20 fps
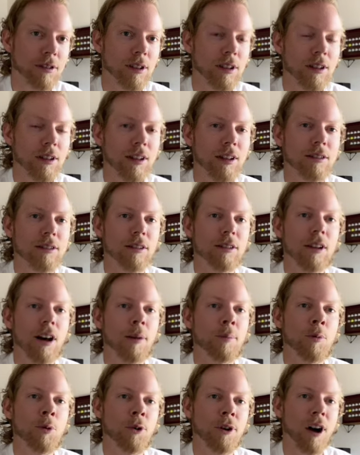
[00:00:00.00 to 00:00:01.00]
It's a lot
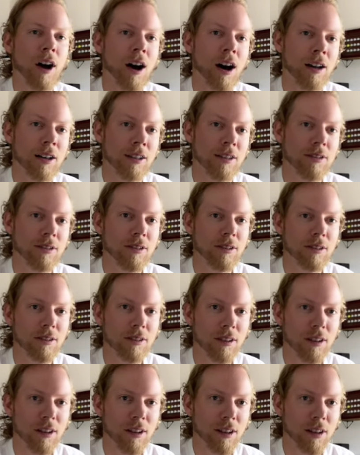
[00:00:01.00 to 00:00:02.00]
more honest.
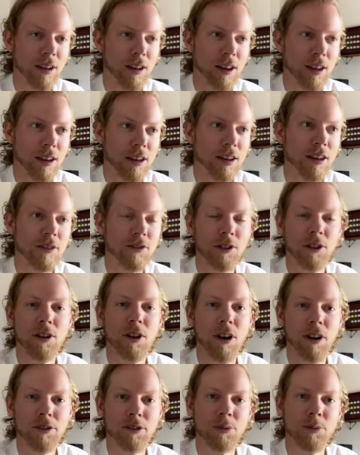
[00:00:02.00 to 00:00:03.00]
He even
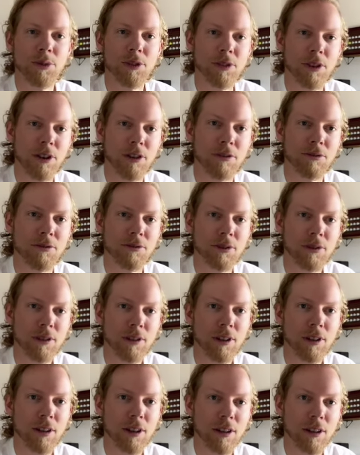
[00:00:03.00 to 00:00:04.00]
calls himself
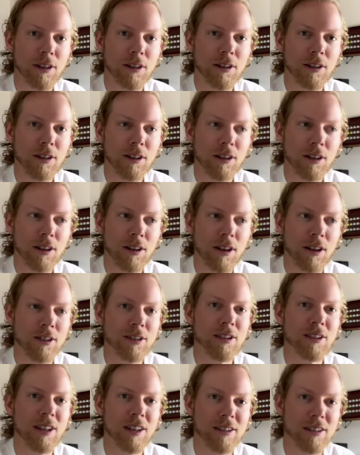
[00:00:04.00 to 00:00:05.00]
a
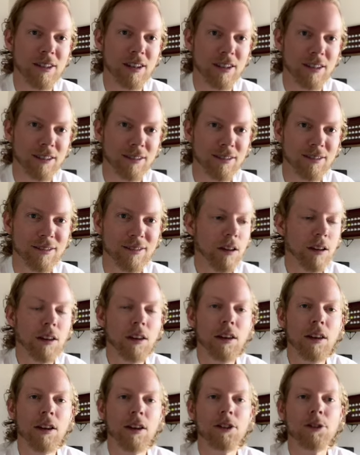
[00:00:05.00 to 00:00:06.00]
sissy.
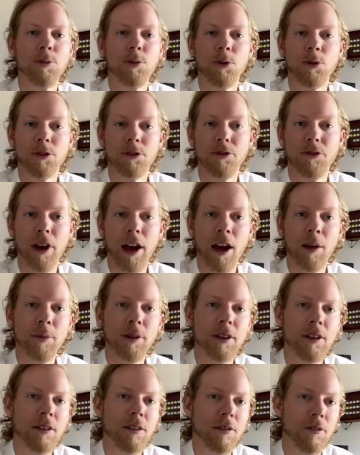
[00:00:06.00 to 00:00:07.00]
He explores
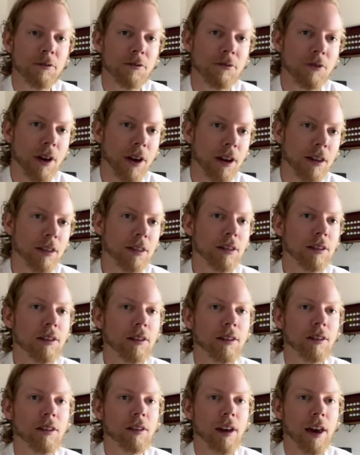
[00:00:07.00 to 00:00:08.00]
family, faith,
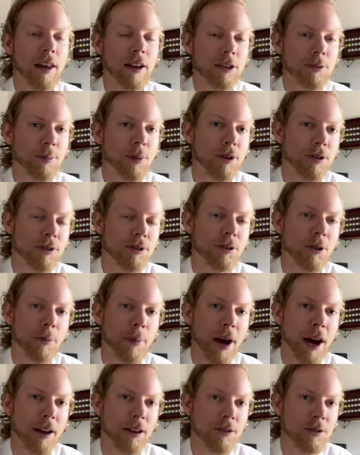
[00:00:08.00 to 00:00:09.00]
and his personal
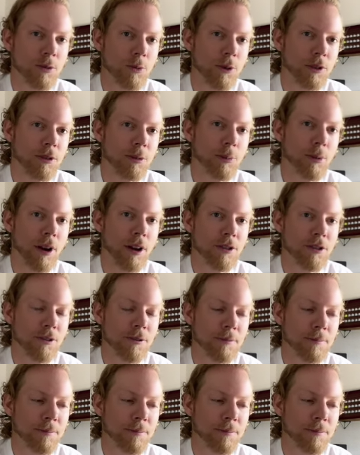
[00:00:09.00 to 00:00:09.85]
battles with depression,